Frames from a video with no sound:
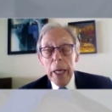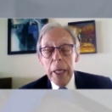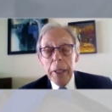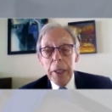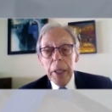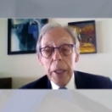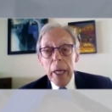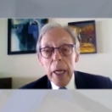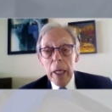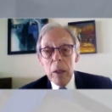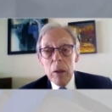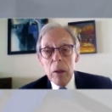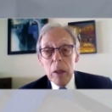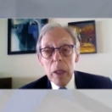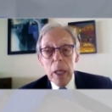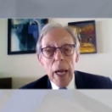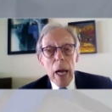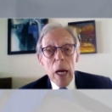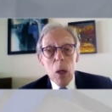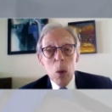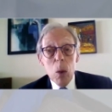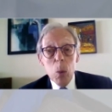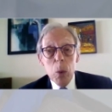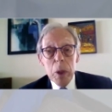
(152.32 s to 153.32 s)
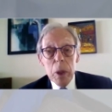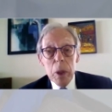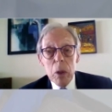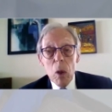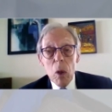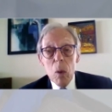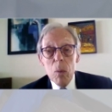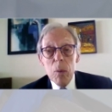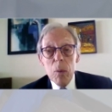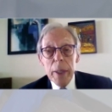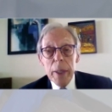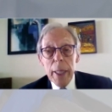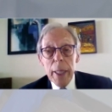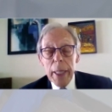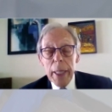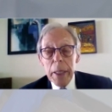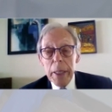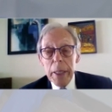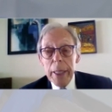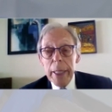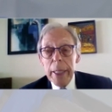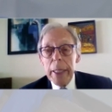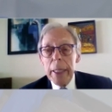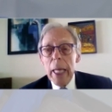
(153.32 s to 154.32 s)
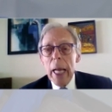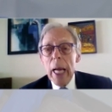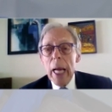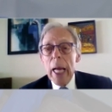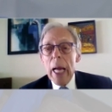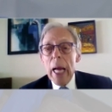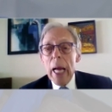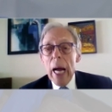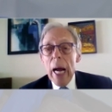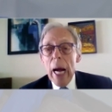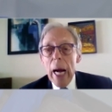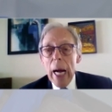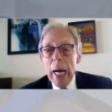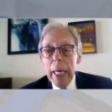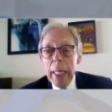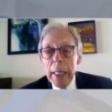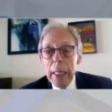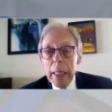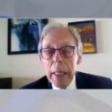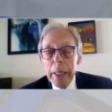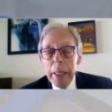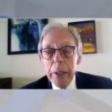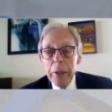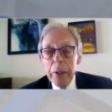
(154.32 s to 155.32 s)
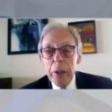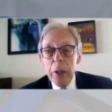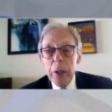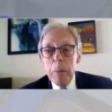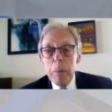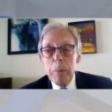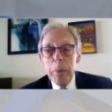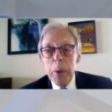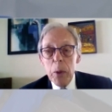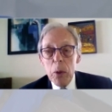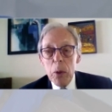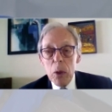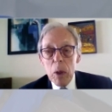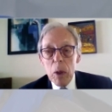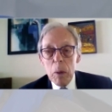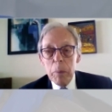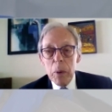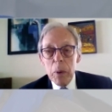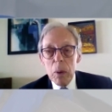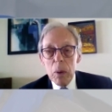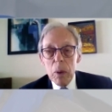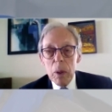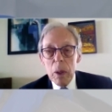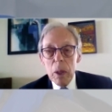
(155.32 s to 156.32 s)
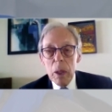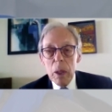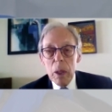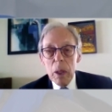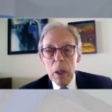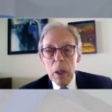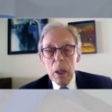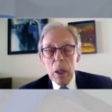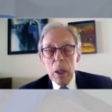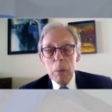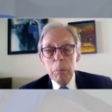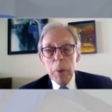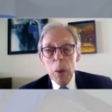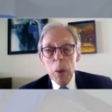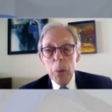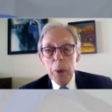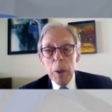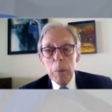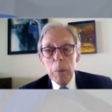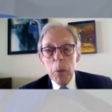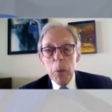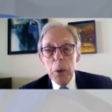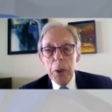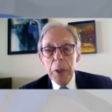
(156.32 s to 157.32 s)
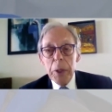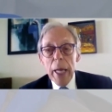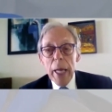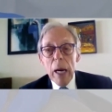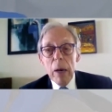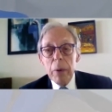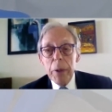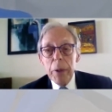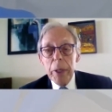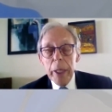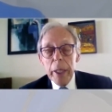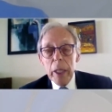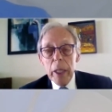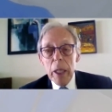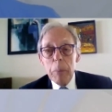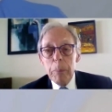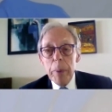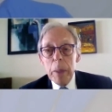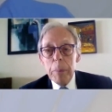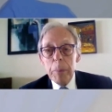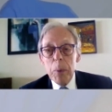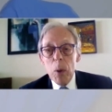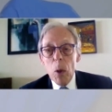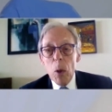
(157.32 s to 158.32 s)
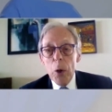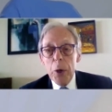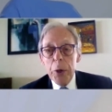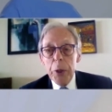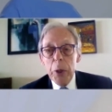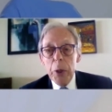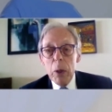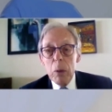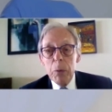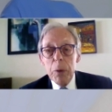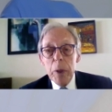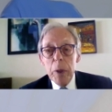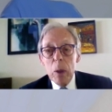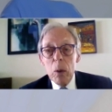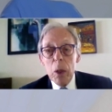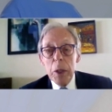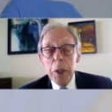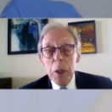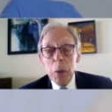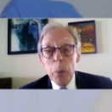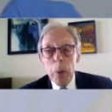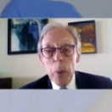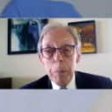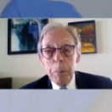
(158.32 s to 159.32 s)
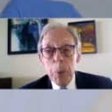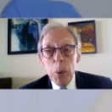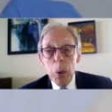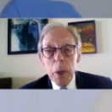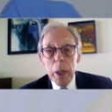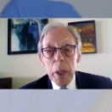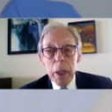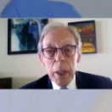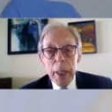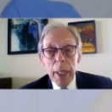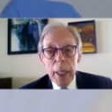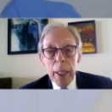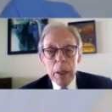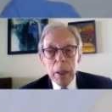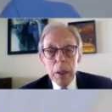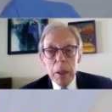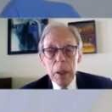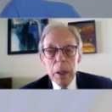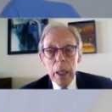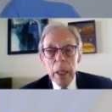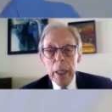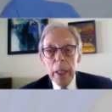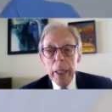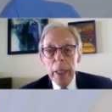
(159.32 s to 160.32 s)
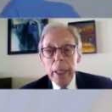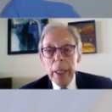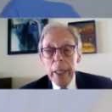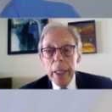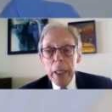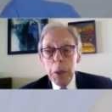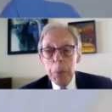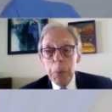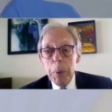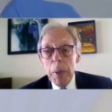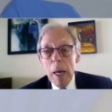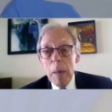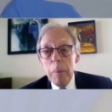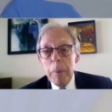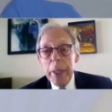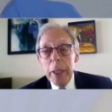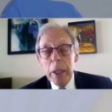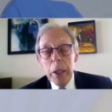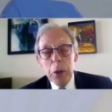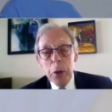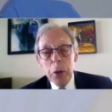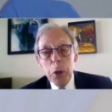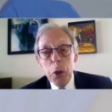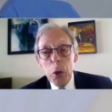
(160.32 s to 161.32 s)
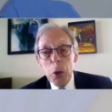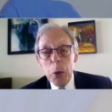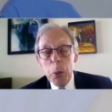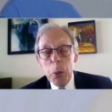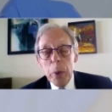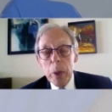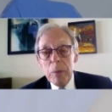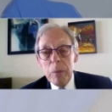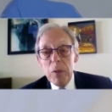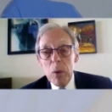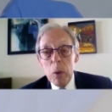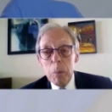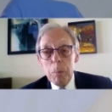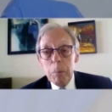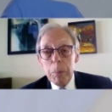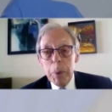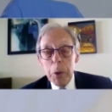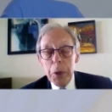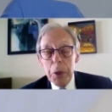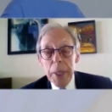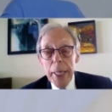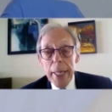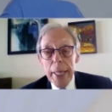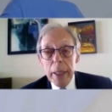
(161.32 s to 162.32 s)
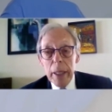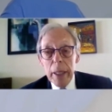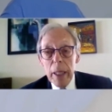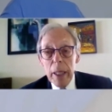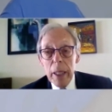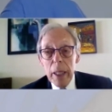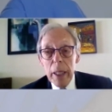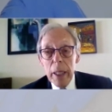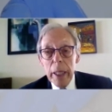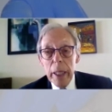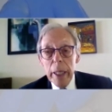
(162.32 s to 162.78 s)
And yet now with COVID-19, highly communicable, but with a mortality that people argue, if you look at the reported cases, is probably in the 2 or 3%.